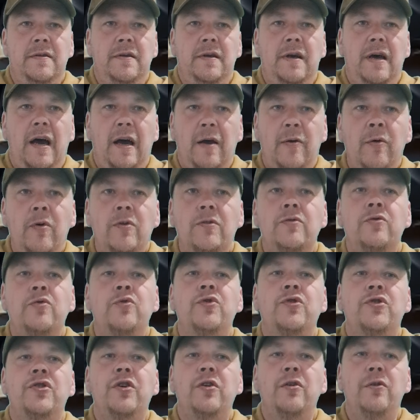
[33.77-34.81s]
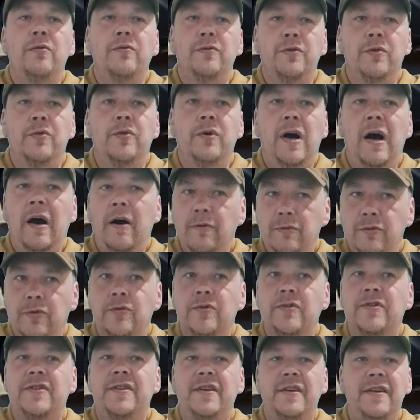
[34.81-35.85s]
I want to show you how to
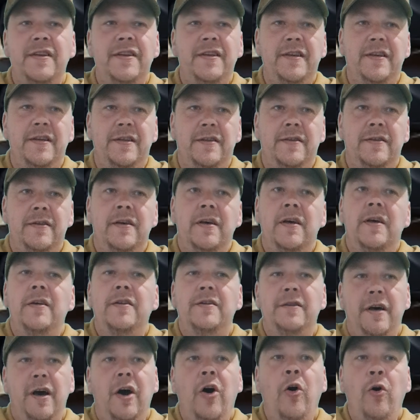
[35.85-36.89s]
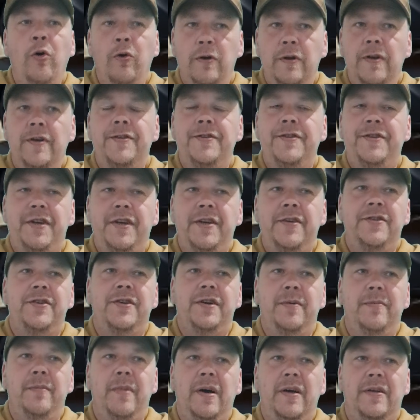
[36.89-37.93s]
delete the oil change
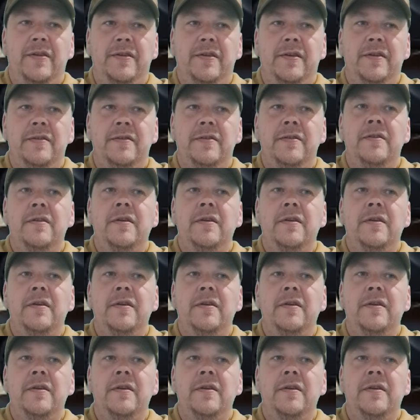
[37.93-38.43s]
reminder